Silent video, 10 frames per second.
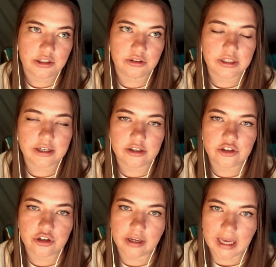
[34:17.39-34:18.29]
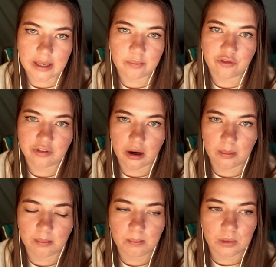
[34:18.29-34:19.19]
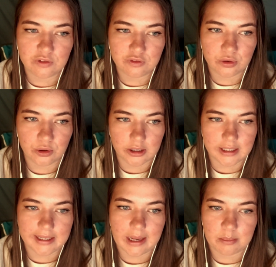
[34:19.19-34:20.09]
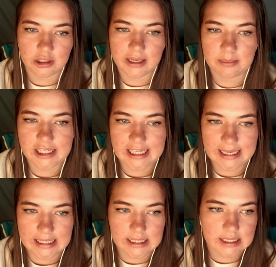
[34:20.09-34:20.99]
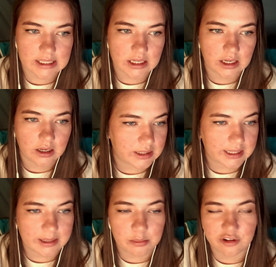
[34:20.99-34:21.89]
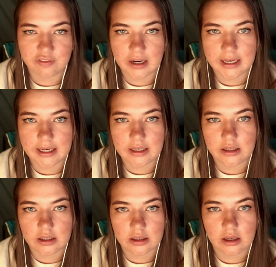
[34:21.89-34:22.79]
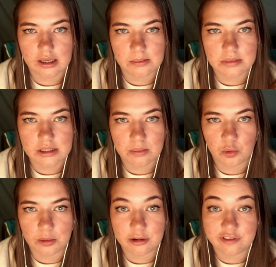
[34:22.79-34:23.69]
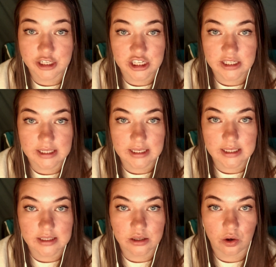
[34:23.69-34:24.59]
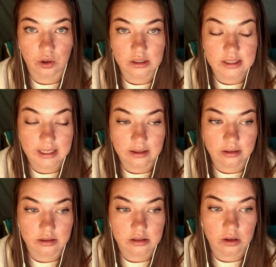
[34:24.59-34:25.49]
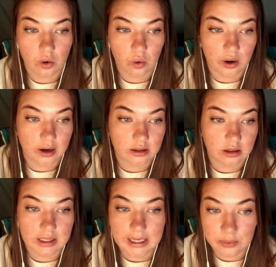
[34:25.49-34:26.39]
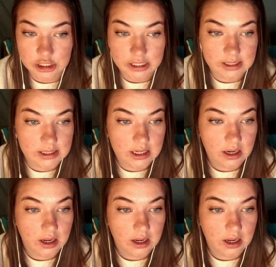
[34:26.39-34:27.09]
your character came from before gameplay begins. That can provide some more proficiencies or skills or languages.